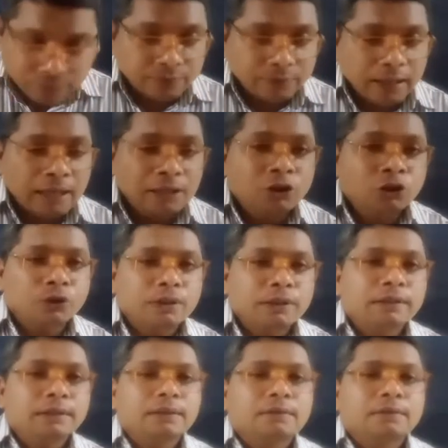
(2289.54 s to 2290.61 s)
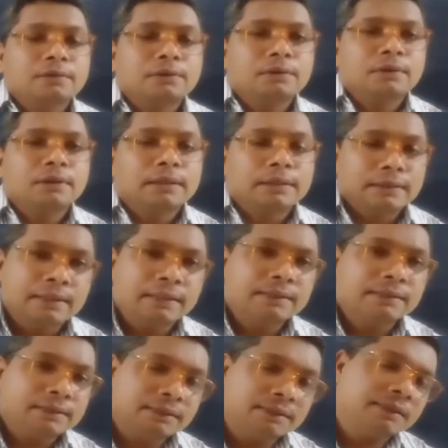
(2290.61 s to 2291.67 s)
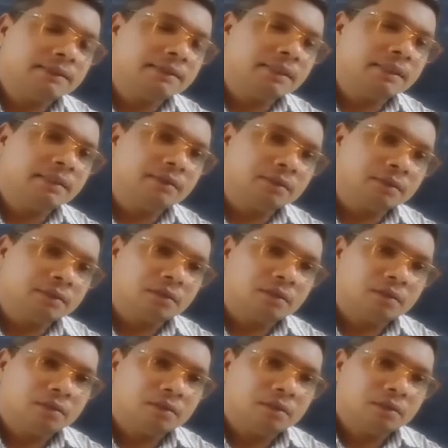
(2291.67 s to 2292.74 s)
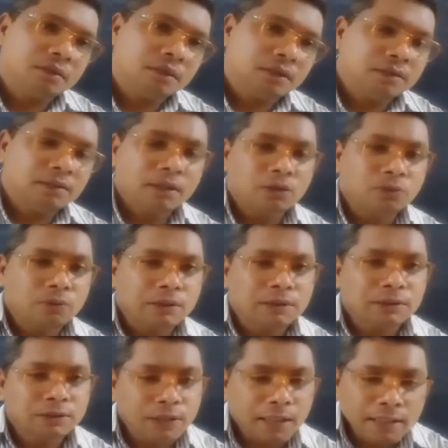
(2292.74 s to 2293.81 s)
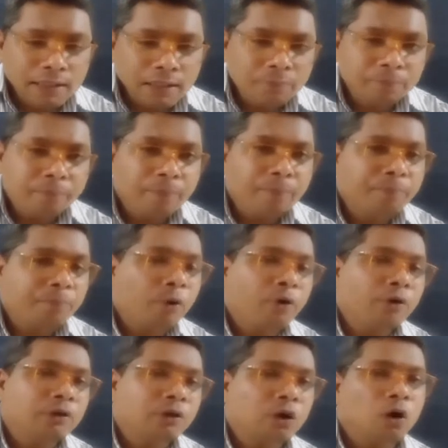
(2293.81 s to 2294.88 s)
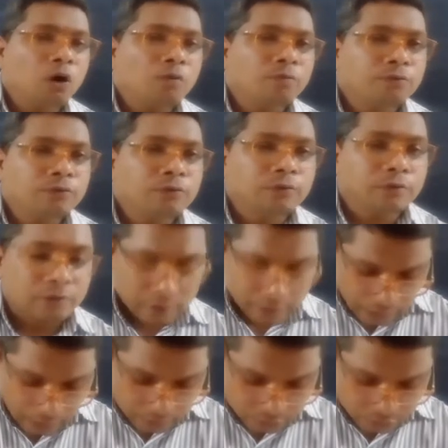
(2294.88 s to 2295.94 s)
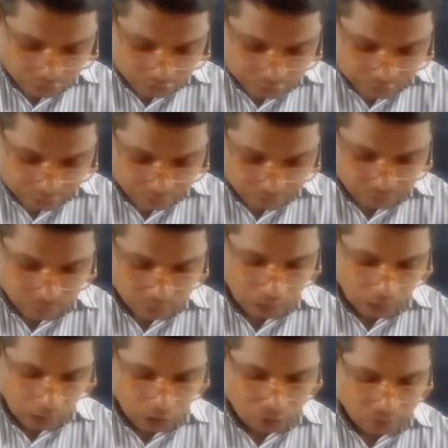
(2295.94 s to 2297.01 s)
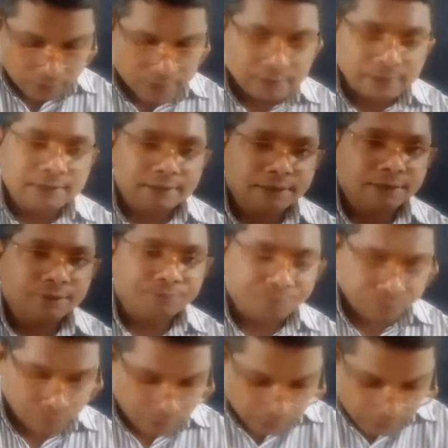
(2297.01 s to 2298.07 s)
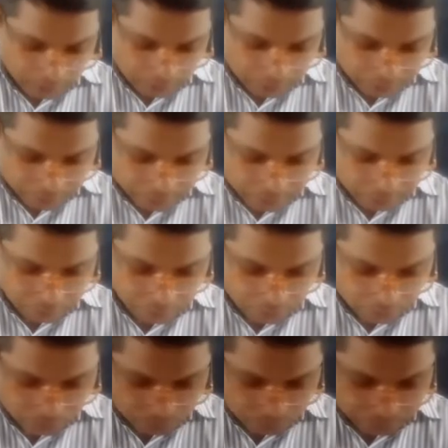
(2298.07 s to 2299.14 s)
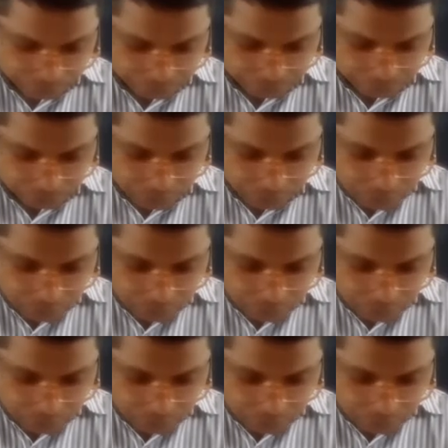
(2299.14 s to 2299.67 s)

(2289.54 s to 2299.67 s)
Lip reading: Actually, this incident that was turning point of Gandhiji. How it is? Let me read for you.